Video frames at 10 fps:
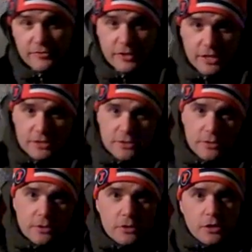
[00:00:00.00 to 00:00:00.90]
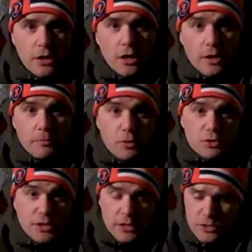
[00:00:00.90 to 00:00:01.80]
often answer
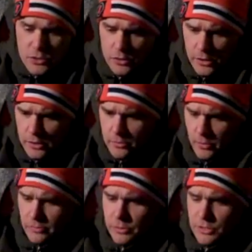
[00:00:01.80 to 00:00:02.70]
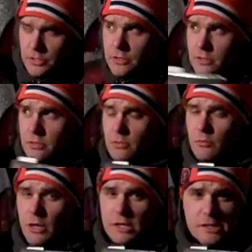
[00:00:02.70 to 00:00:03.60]
books I enjoy, one of which is
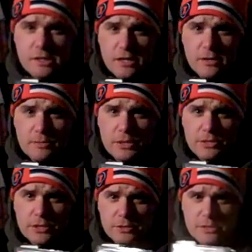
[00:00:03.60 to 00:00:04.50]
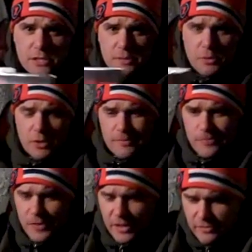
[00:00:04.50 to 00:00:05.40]
Walking Dead by Gerald Seymour.
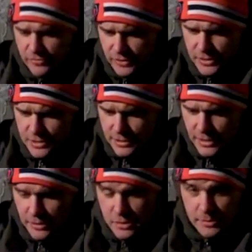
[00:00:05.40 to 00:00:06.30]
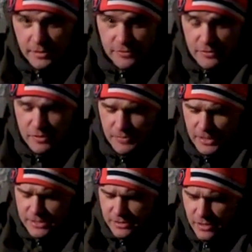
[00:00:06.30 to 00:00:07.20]
I haven't finished it yet, there's about 50
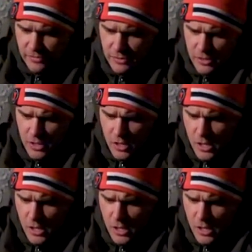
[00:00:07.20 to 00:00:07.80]
pages left.